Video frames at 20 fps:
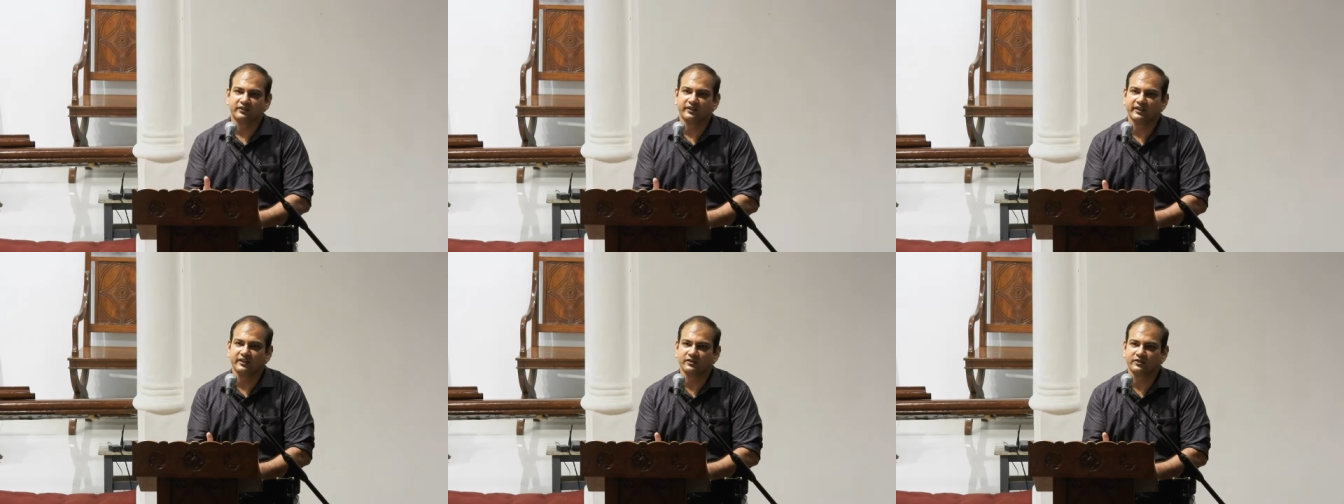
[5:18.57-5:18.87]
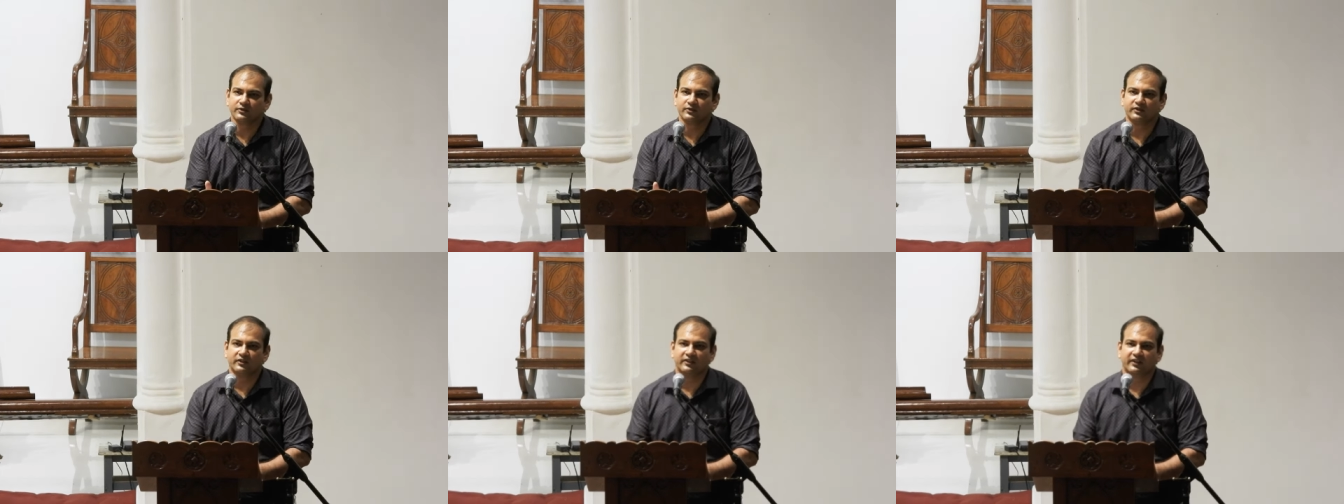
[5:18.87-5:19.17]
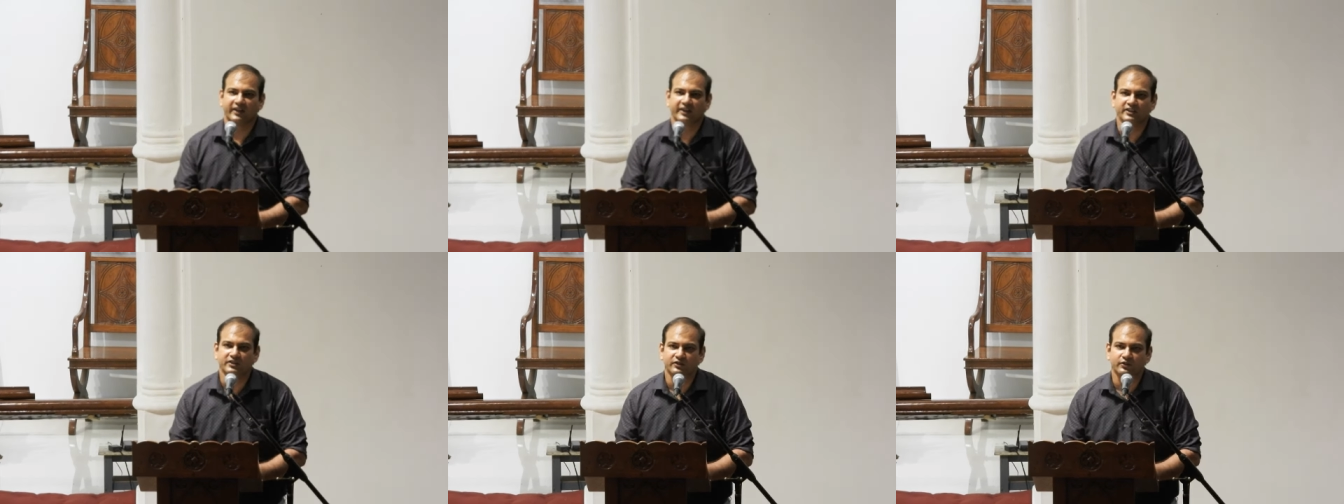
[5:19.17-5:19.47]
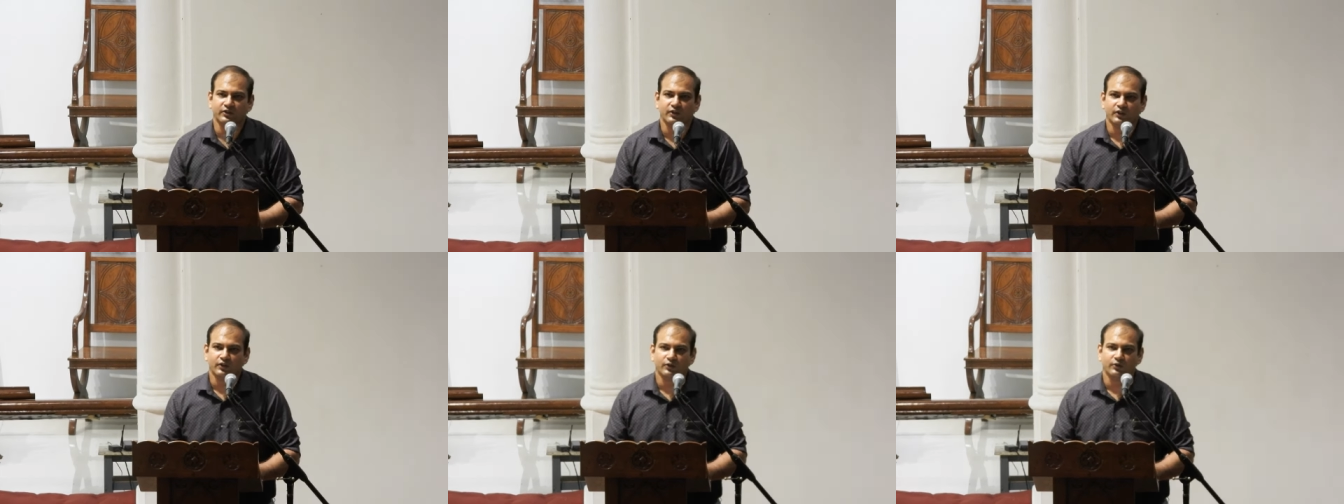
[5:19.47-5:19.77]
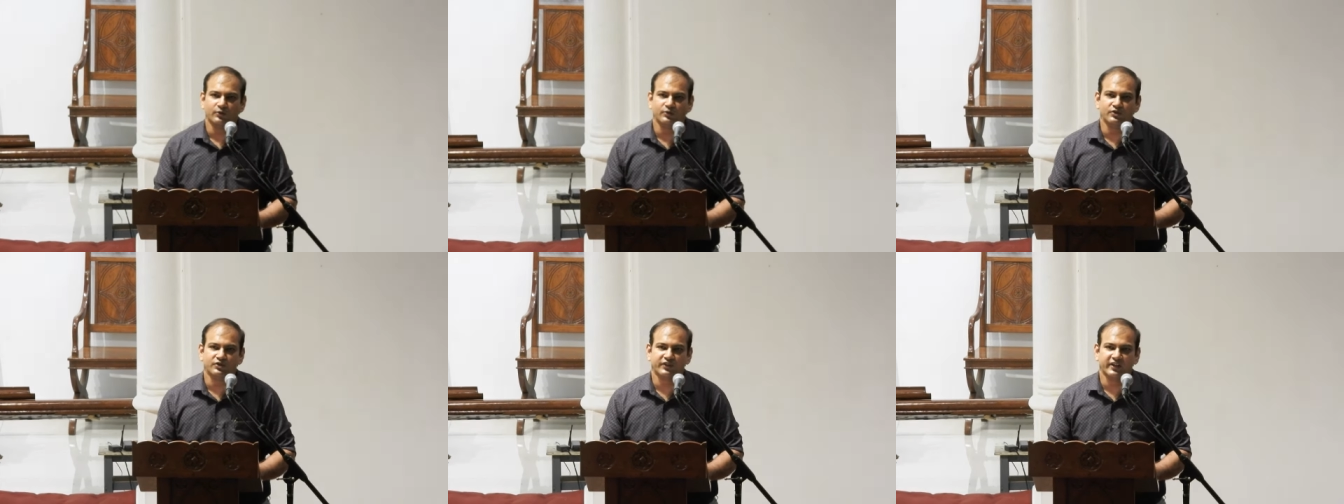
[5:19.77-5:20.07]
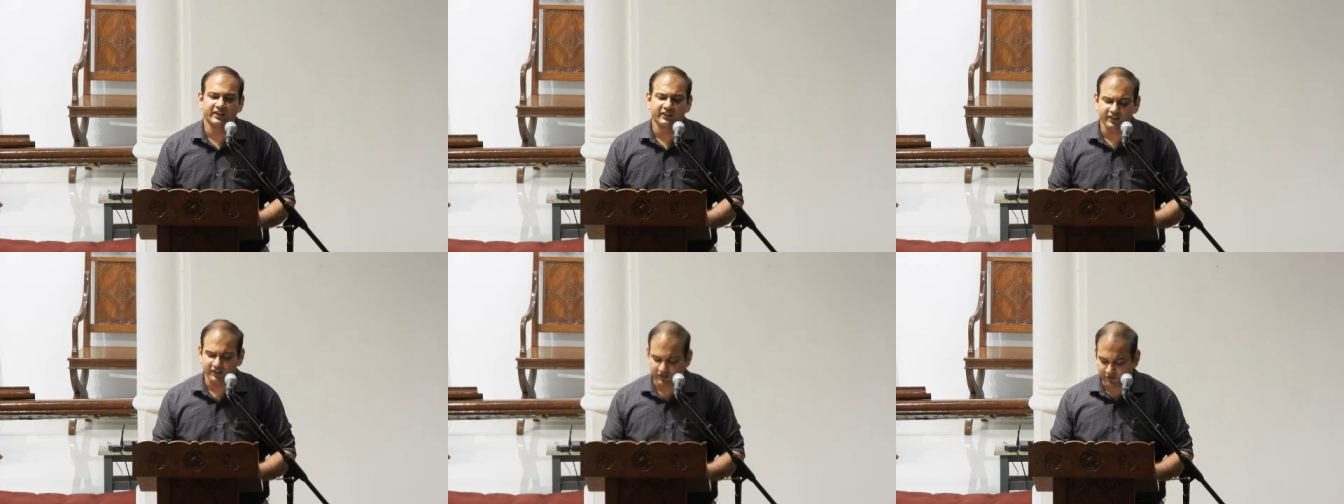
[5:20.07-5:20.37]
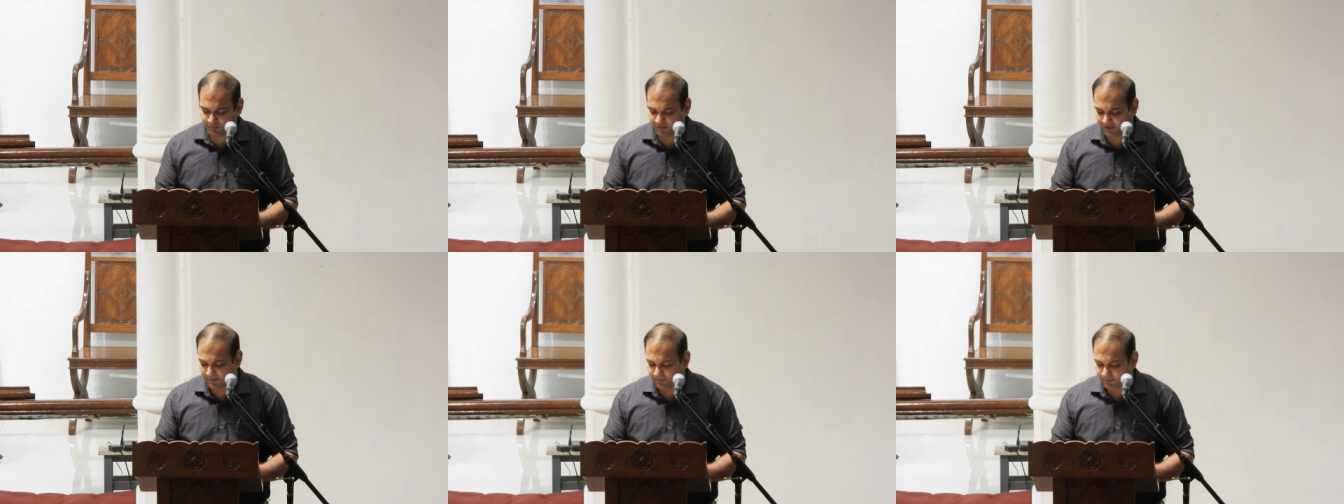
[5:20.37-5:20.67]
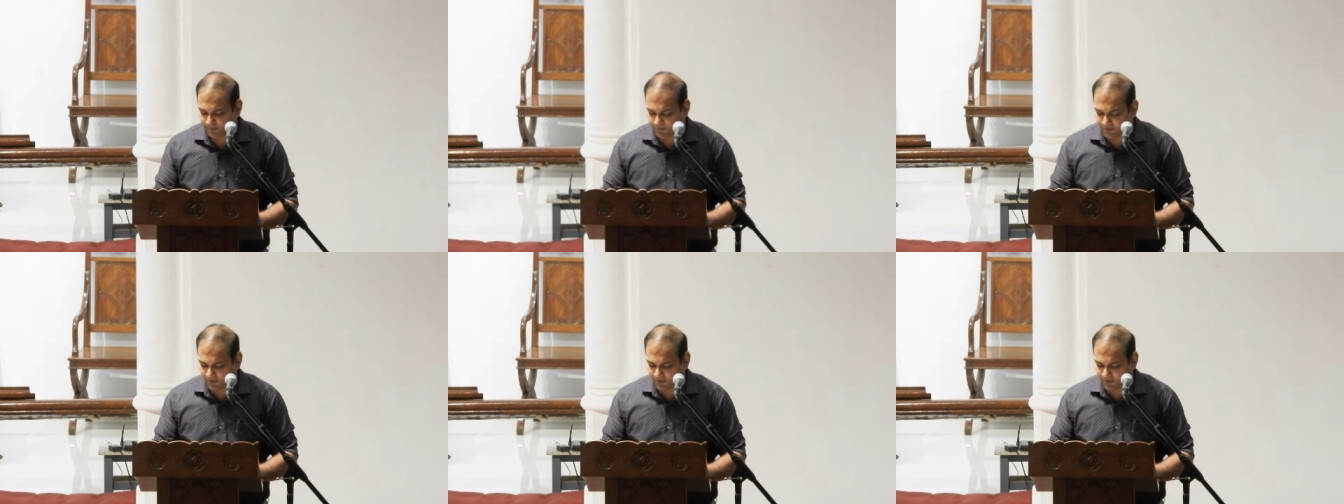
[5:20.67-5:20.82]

things to Christ who strengthens me.